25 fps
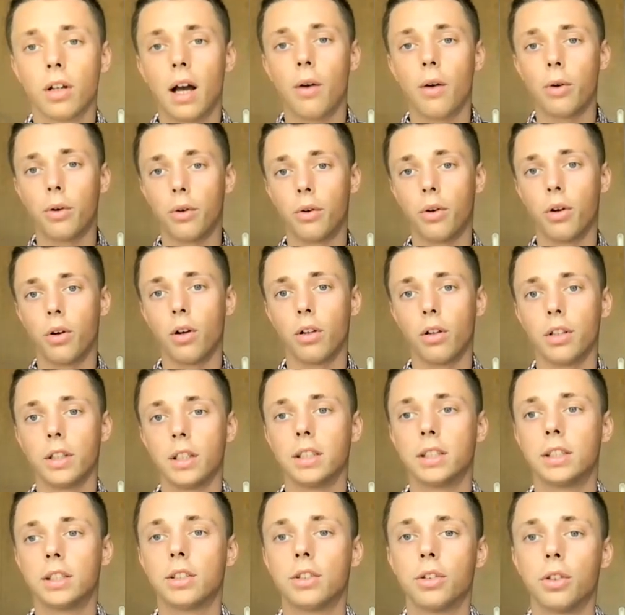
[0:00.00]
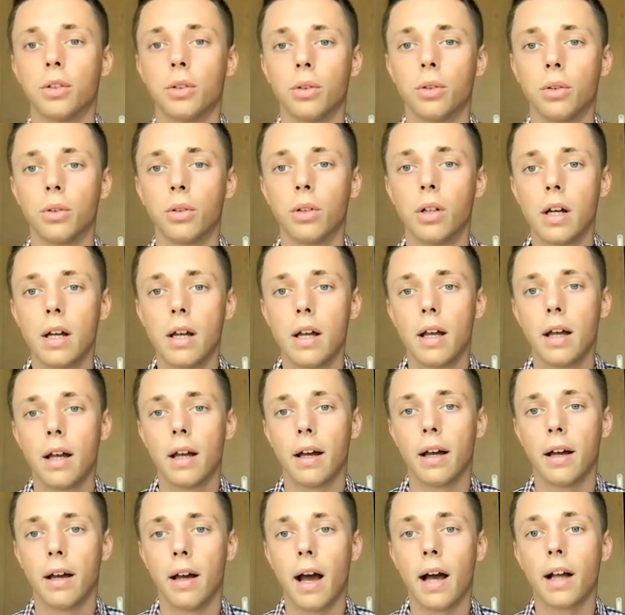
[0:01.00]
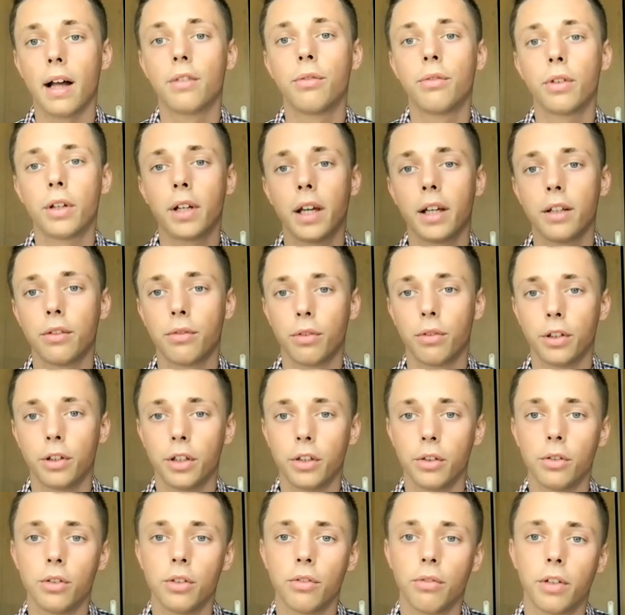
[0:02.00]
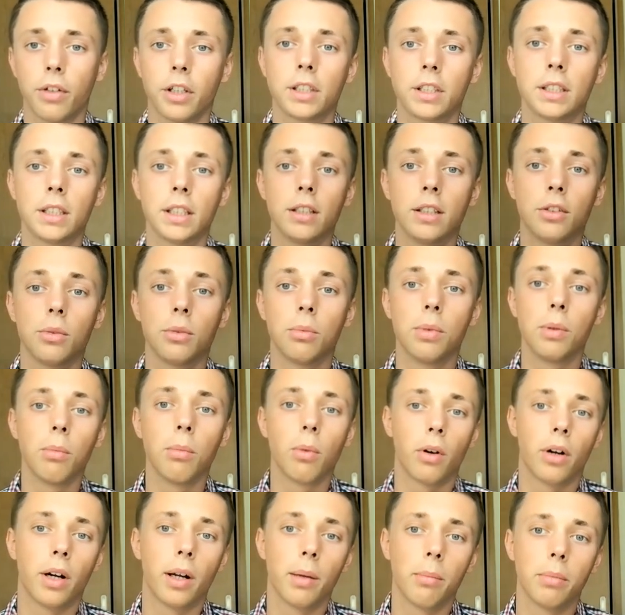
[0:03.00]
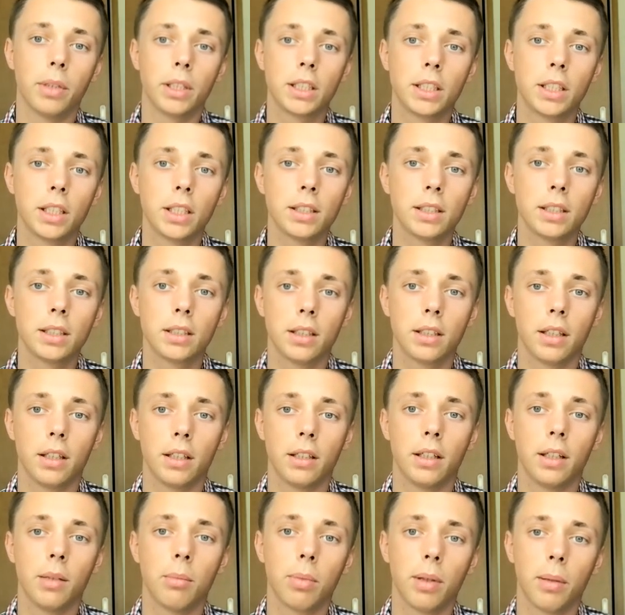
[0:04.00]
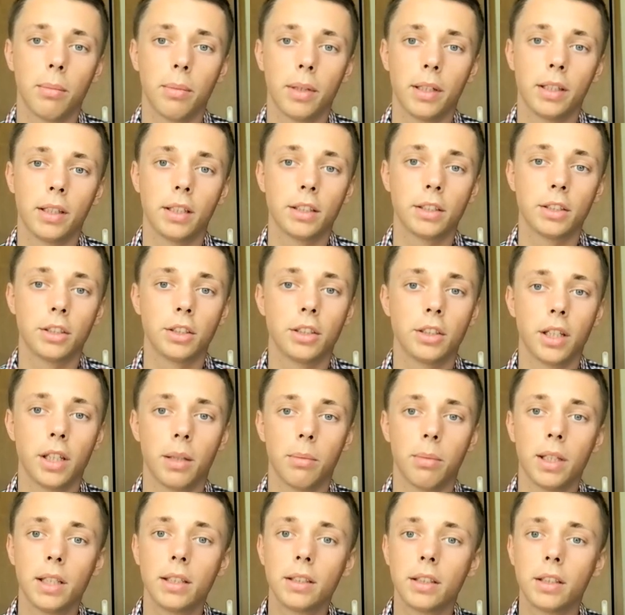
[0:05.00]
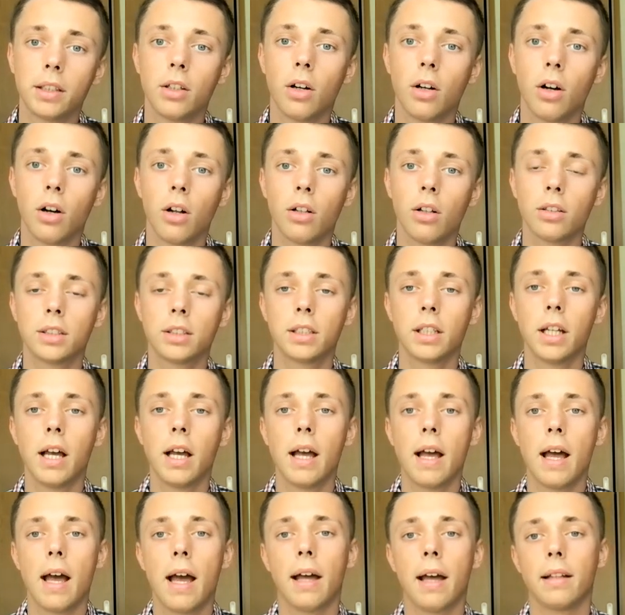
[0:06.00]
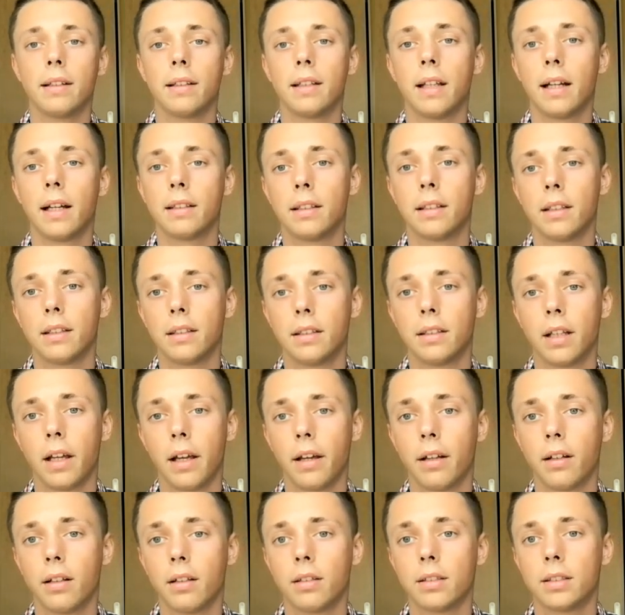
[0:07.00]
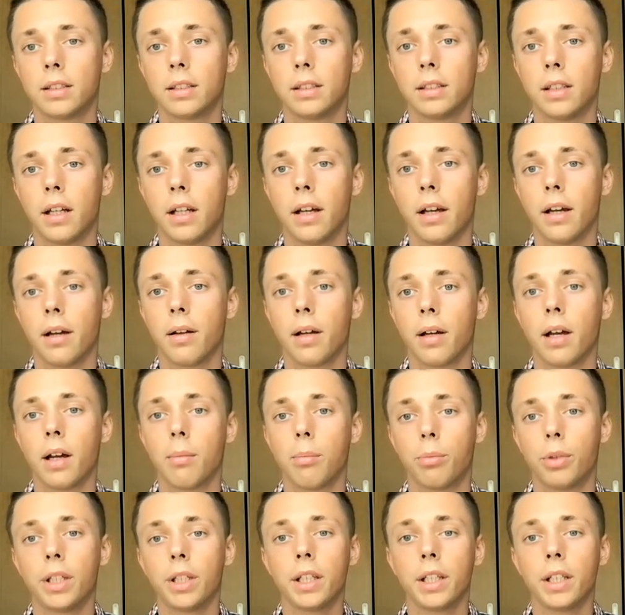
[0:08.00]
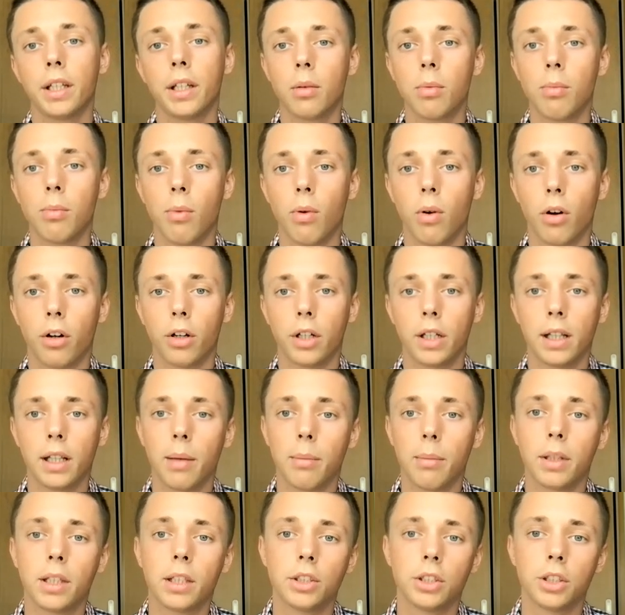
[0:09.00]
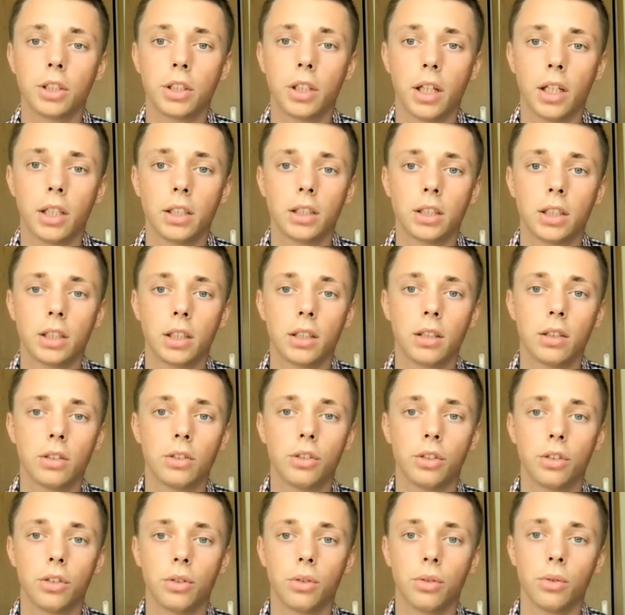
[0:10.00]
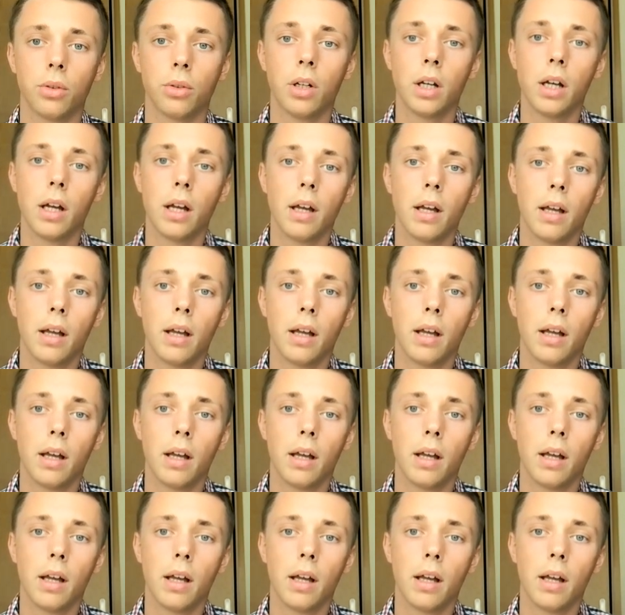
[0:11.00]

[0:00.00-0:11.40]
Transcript: Our role is to advocate for the university to be more ambitious in implementing sustainability goals, and that entails bringing more climate education to